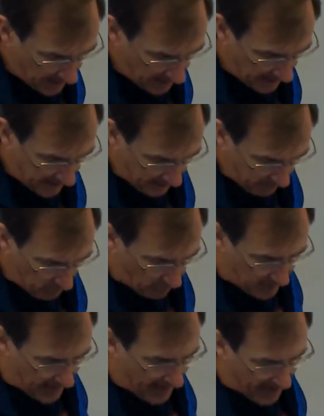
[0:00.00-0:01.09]
And what
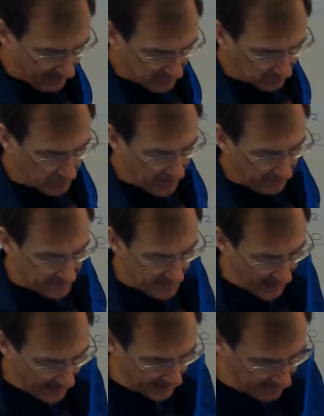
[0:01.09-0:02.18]
we have is we have
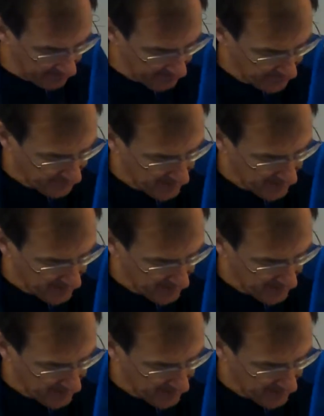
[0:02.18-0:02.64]
data